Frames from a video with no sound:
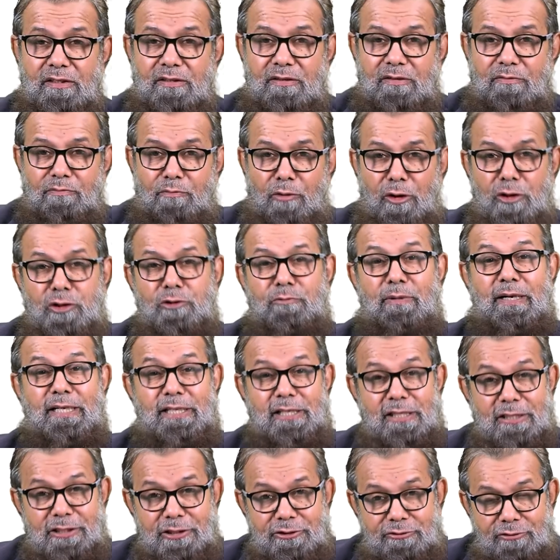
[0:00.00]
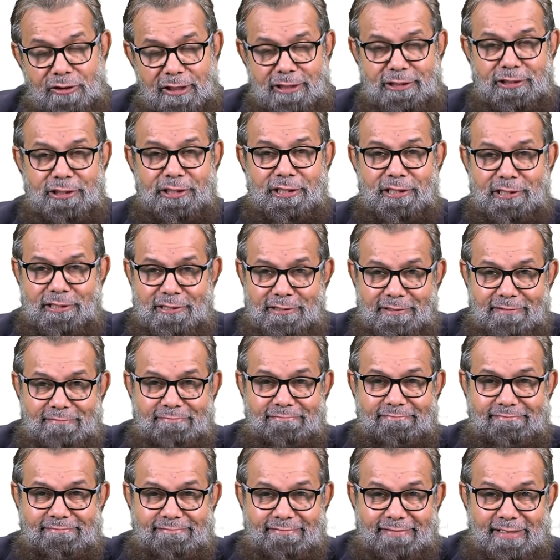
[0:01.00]
monumental structures
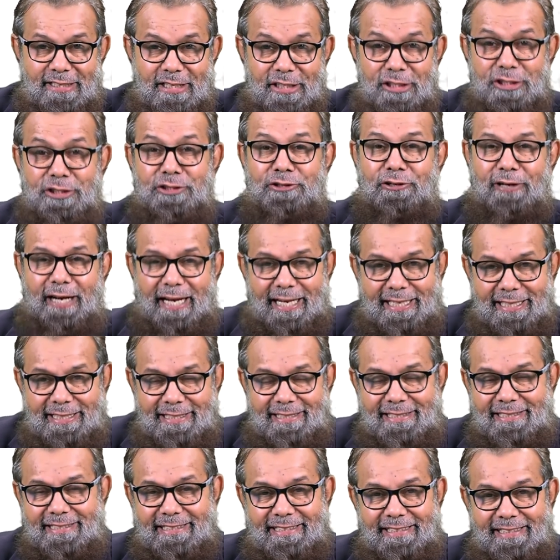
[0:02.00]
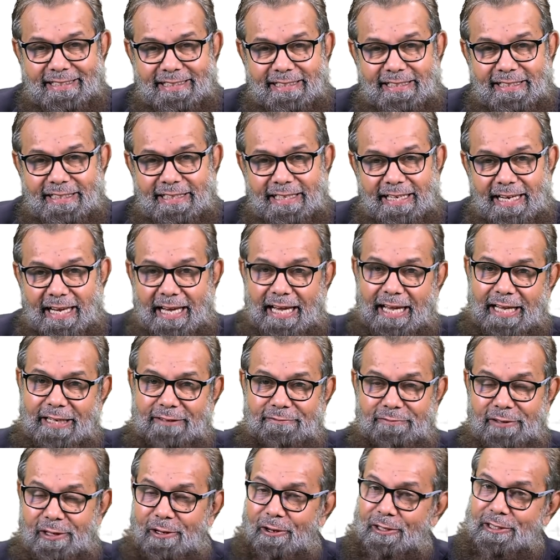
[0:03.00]
shrines and
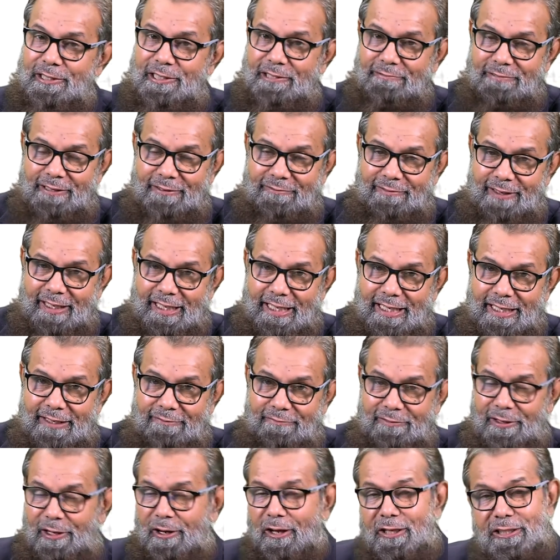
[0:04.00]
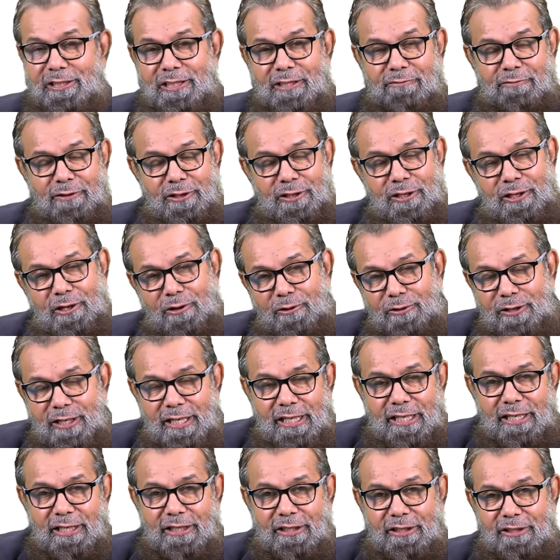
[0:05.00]
we lost our way, we lost our
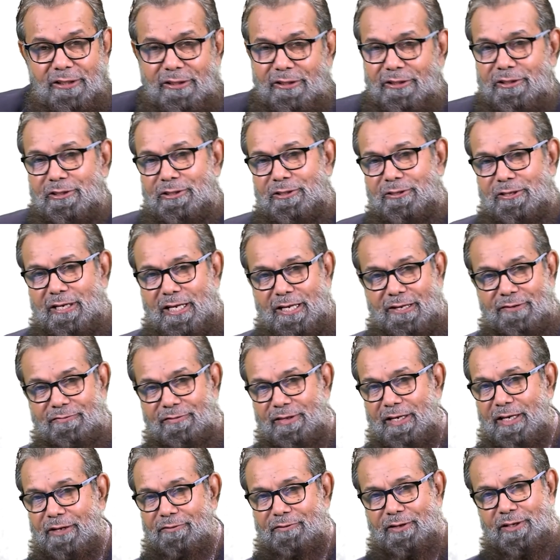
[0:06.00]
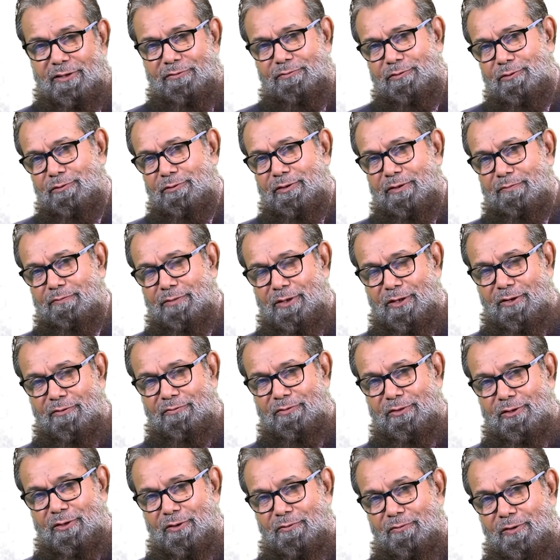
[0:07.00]
glory. Today we have very few number of
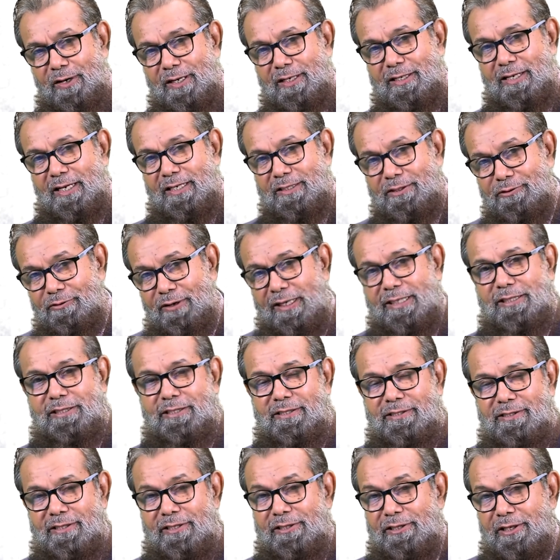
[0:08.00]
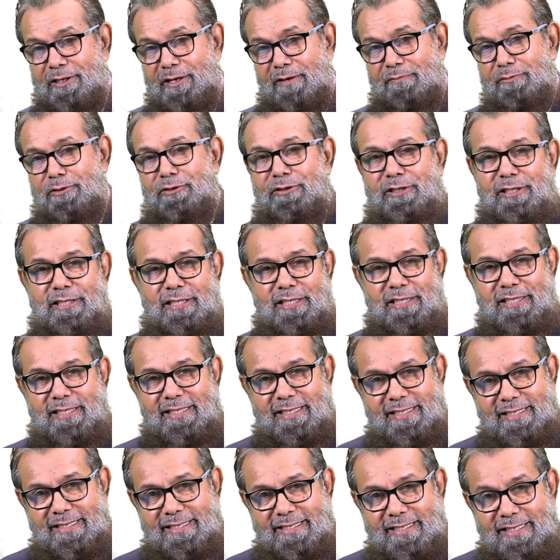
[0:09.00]
you know world-class writers in the community.
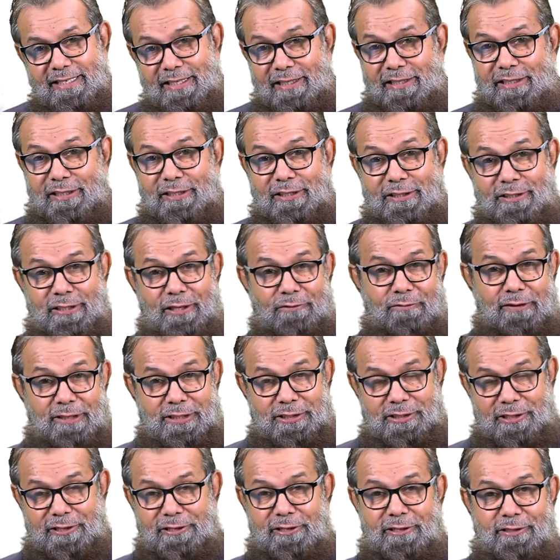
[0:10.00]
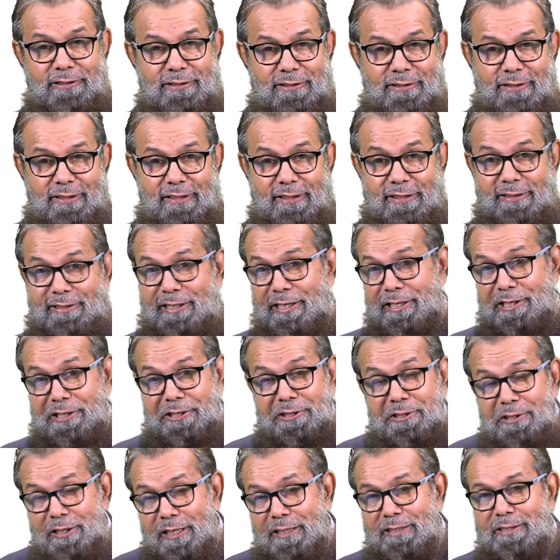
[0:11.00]
The Westerners, the
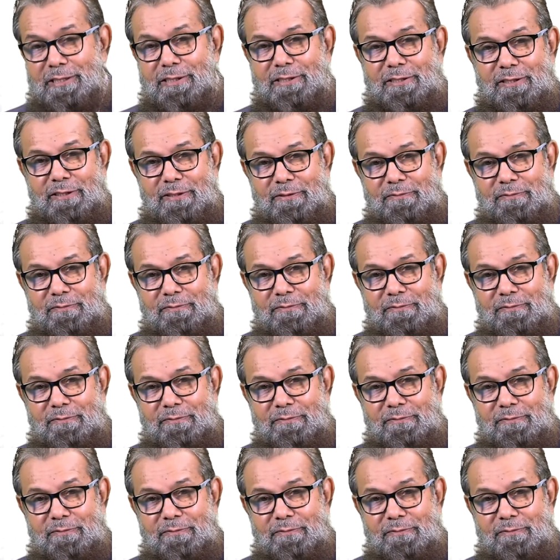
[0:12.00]
Indians,